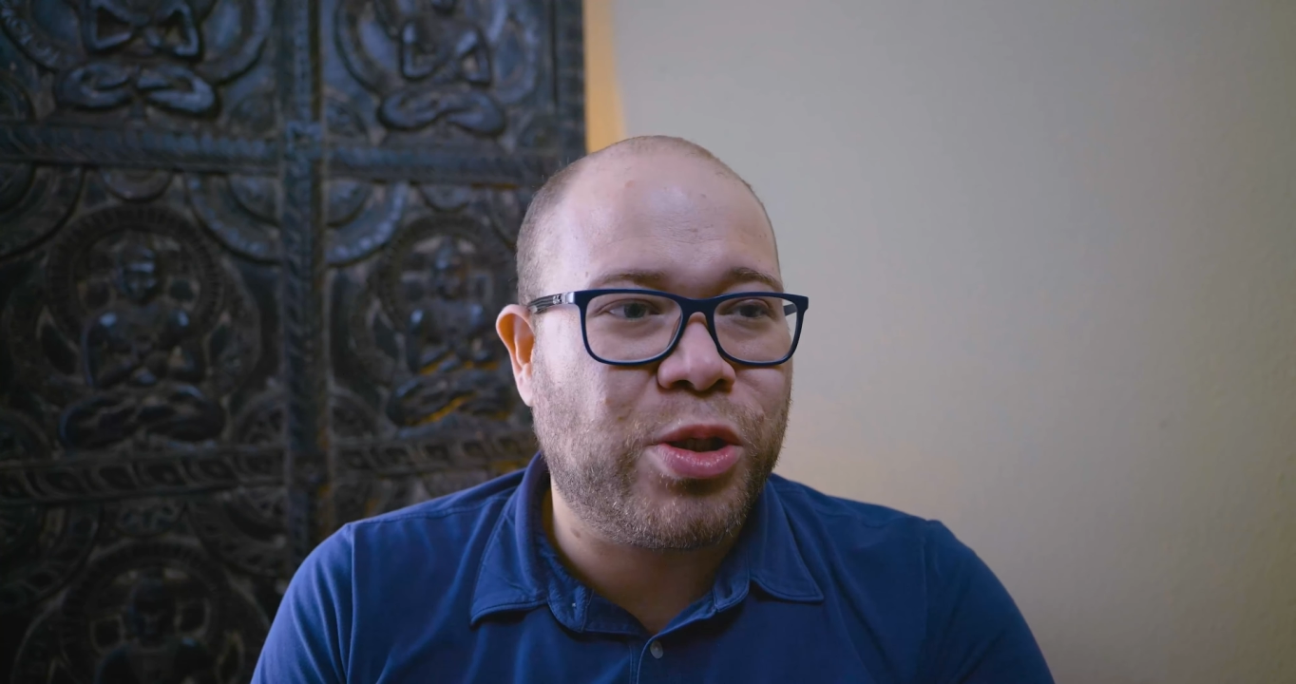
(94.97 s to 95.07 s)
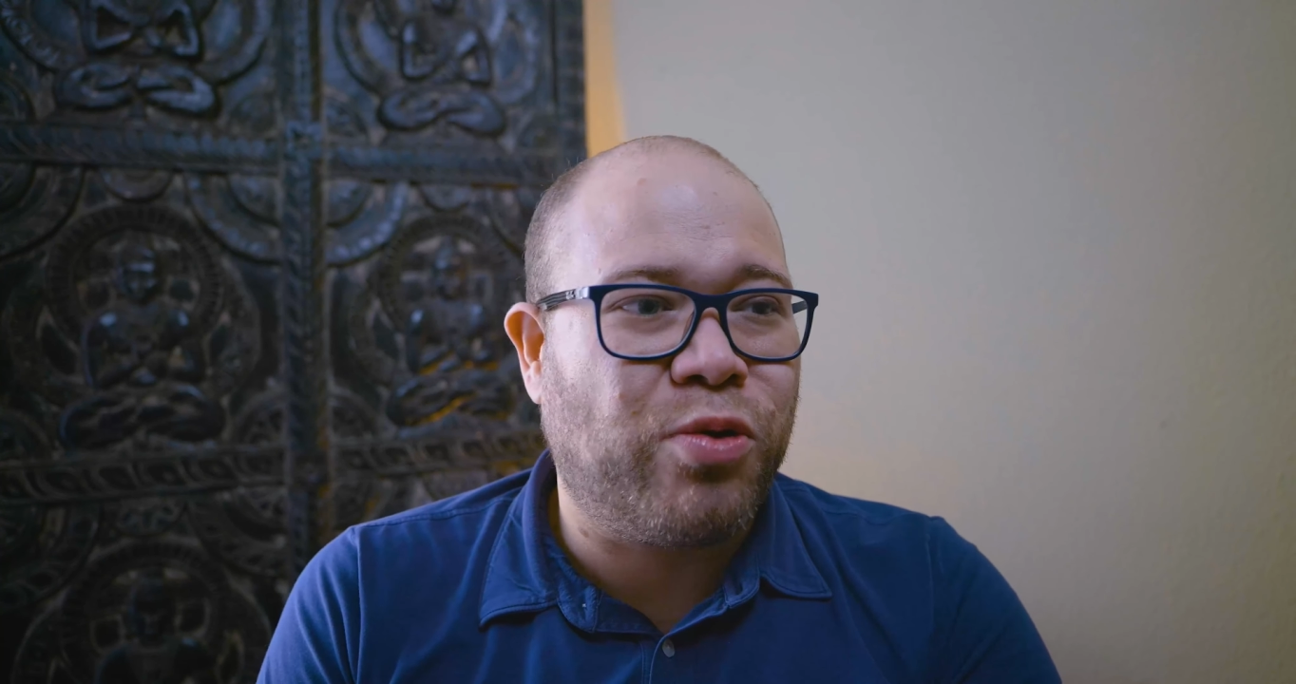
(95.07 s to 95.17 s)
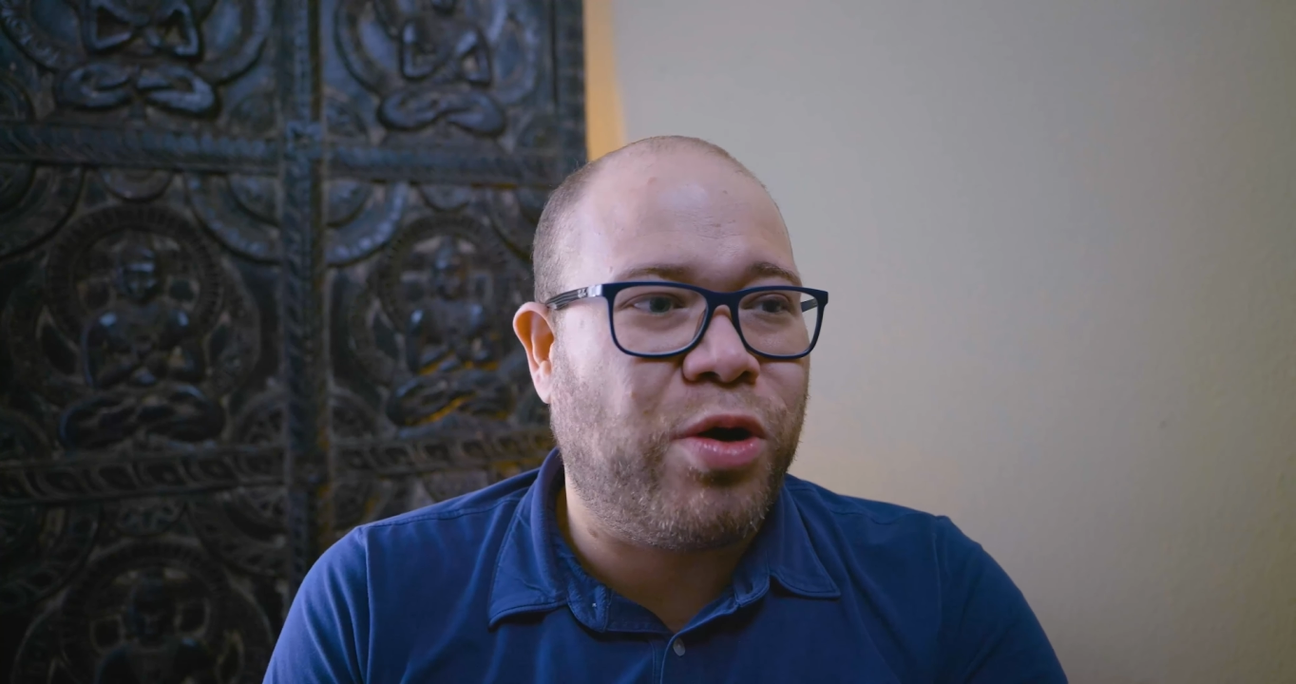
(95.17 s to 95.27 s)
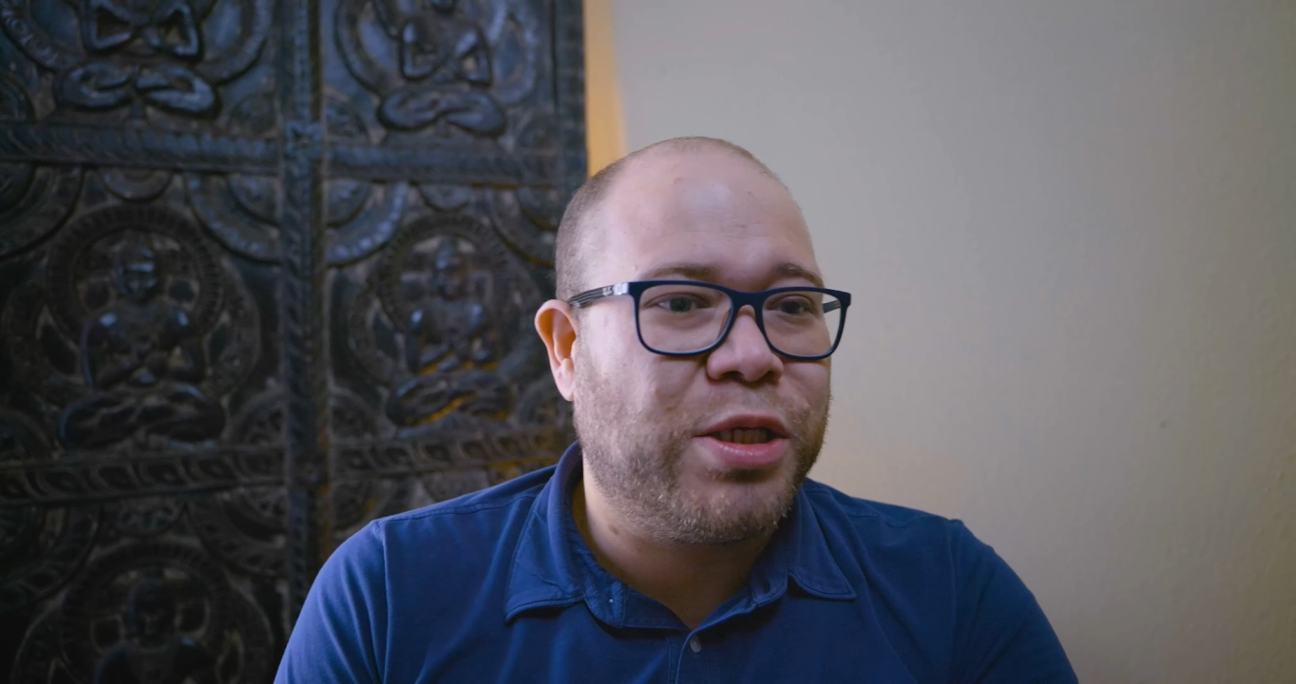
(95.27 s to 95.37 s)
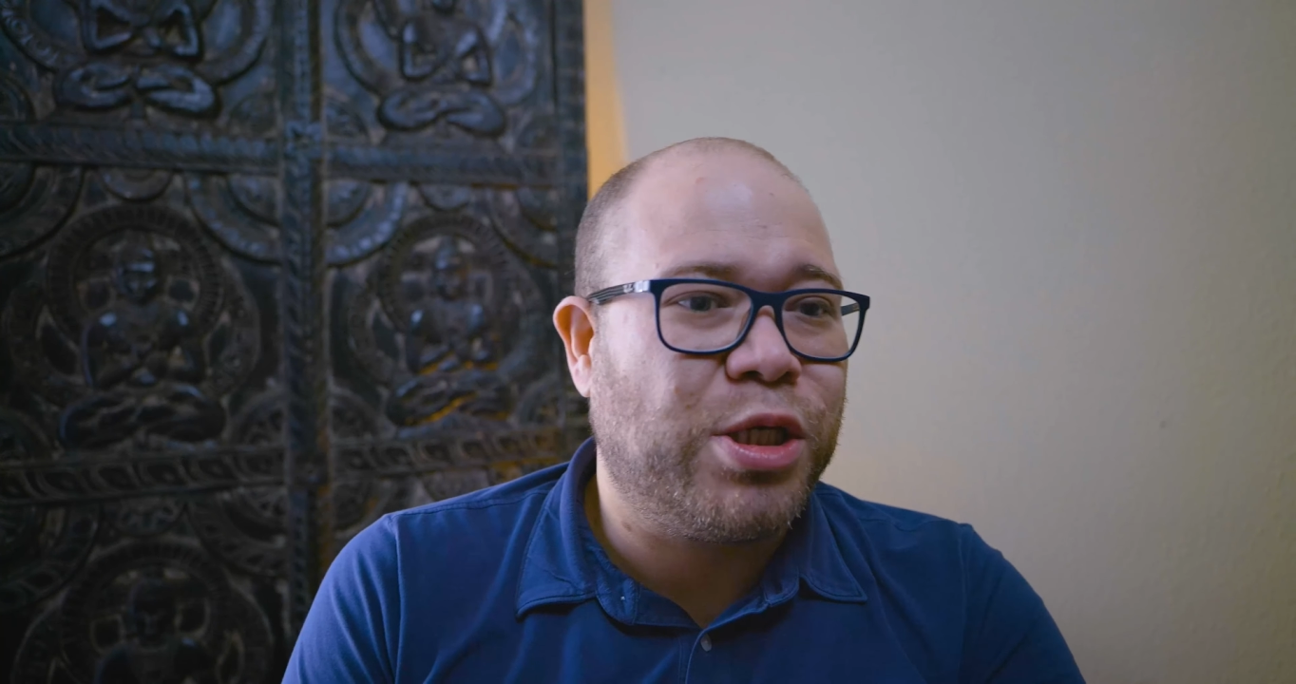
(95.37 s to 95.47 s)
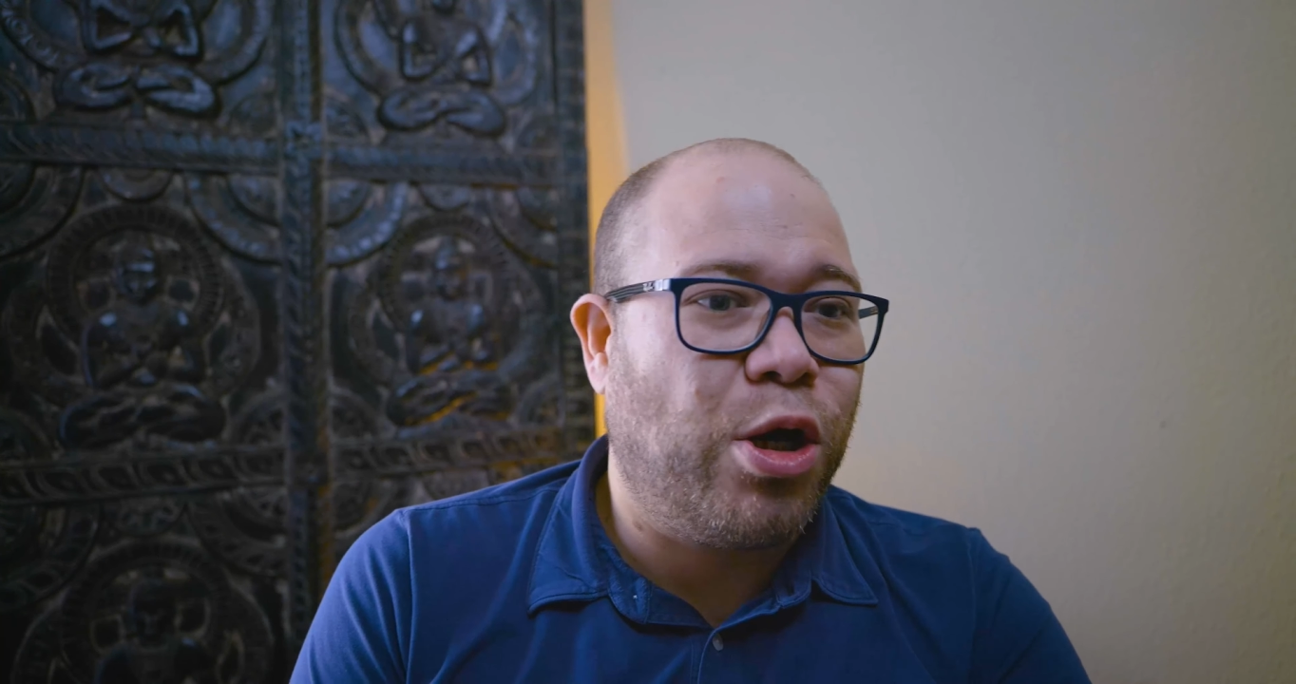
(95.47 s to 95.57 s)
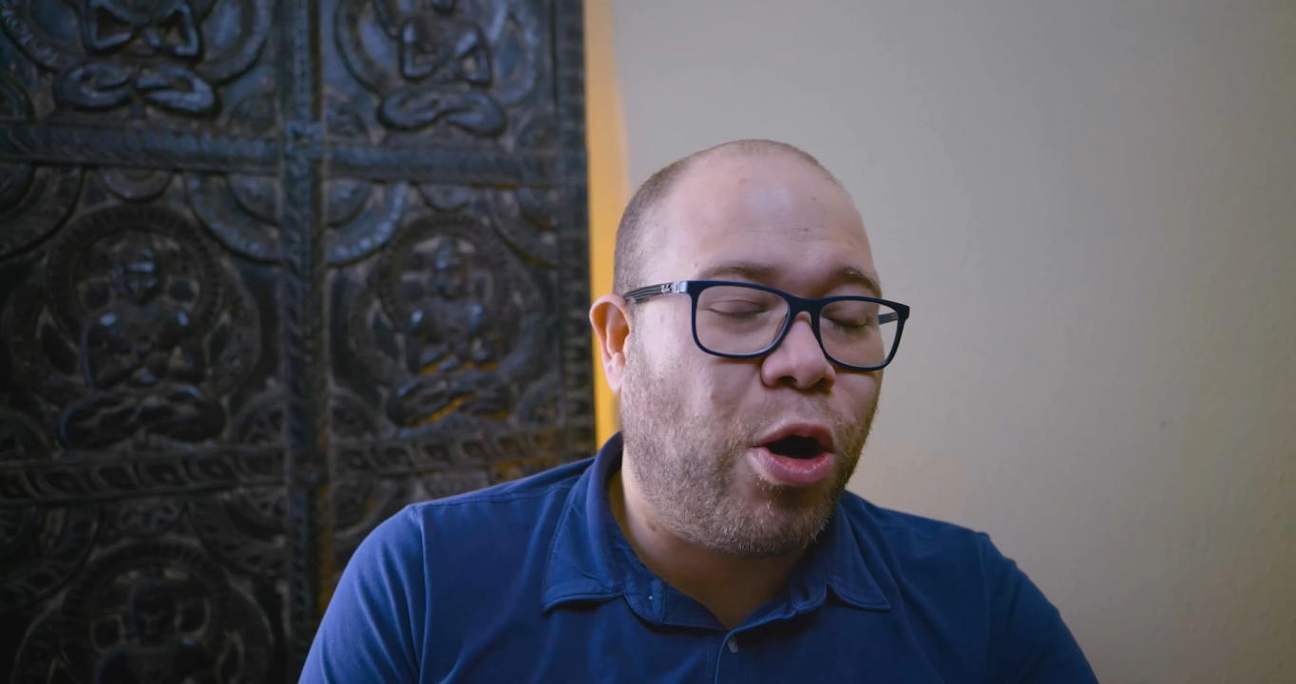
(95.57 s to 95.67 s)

across